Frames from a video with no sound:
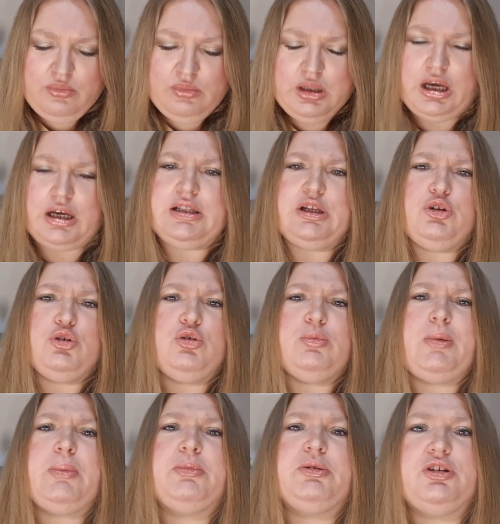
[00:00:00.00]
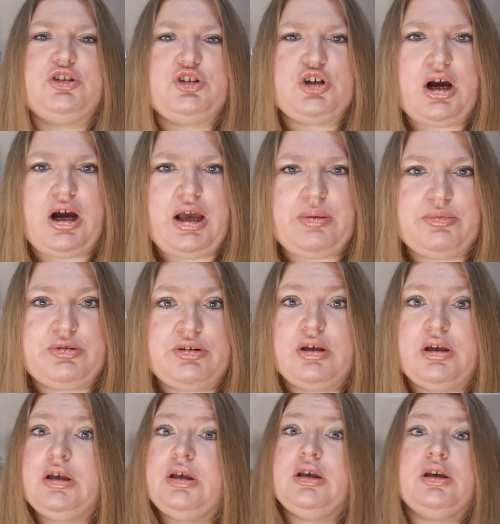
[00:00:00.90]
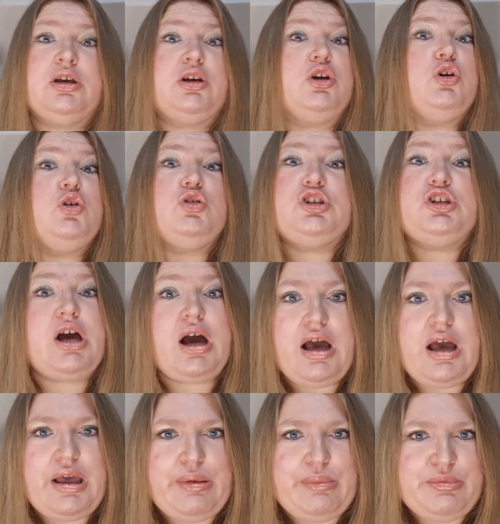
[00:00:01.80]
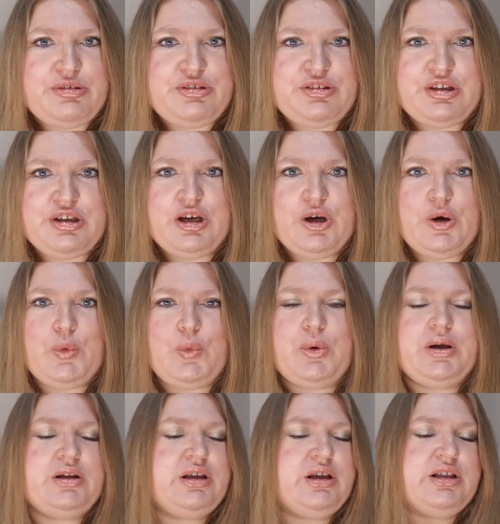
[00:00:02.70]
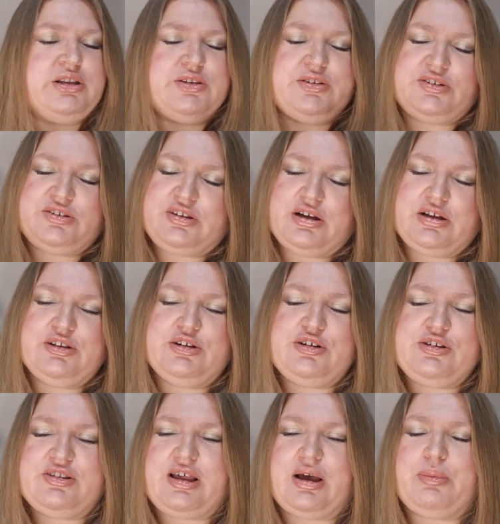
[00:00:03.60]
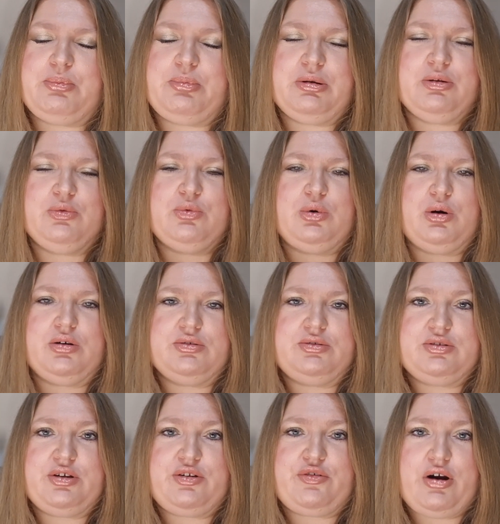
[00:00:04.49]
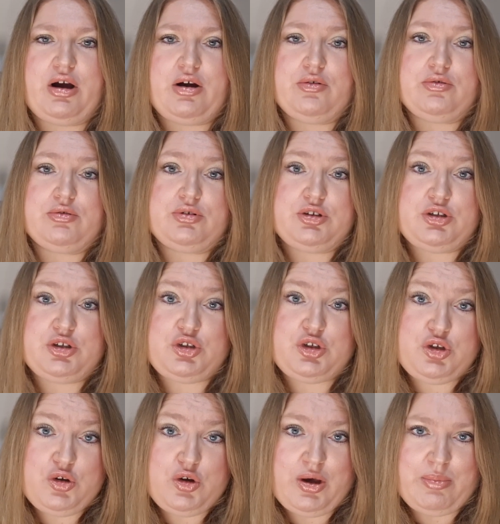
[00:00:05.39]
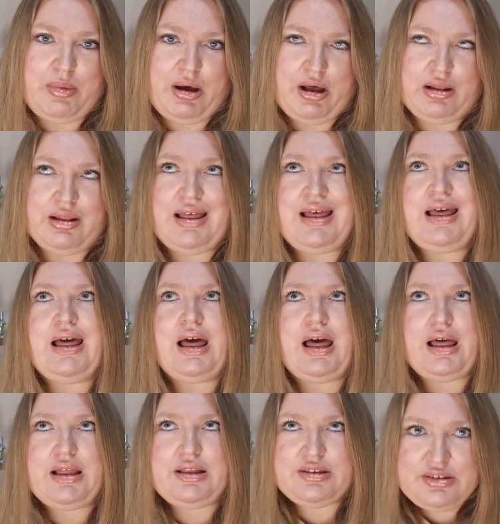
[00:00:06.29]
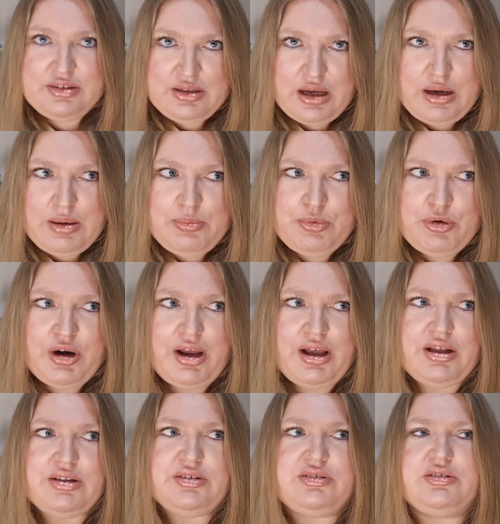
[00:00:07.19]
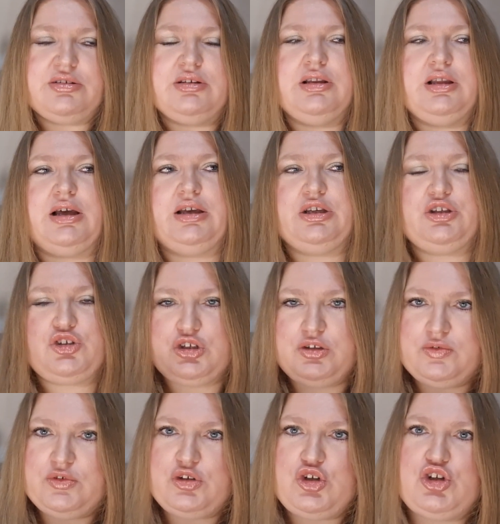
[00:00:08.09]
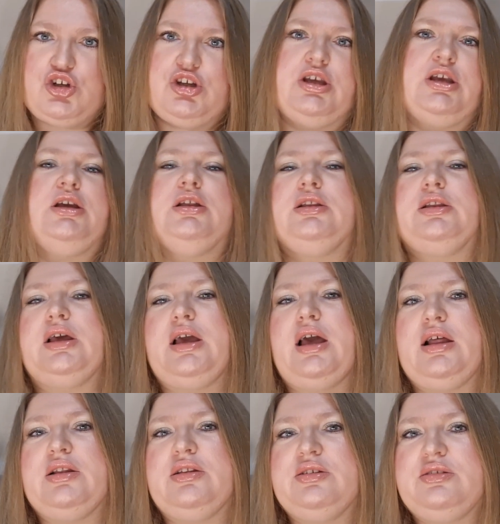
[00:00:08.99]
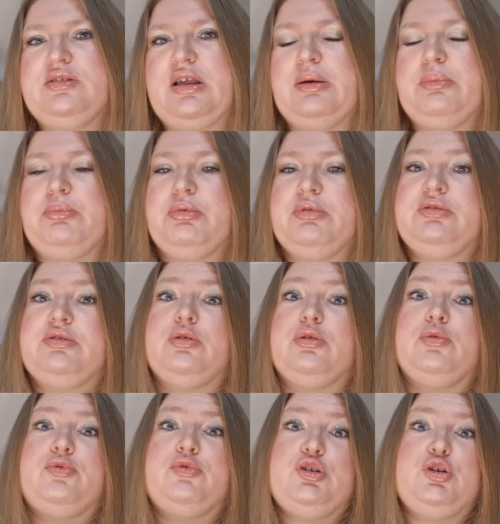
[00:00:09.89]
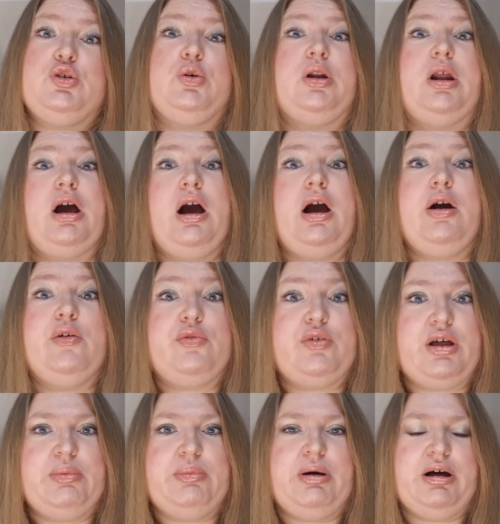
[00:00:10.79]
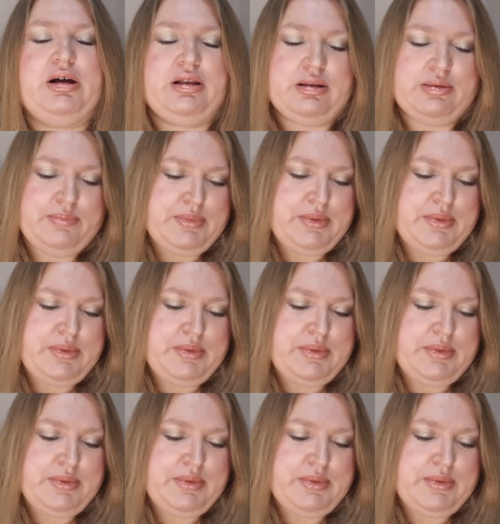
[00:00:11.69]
And I do remember the times, good times, when a standard sample was around 2 ml, and some brands like Givenchy, they had the samples of 2.5 ml,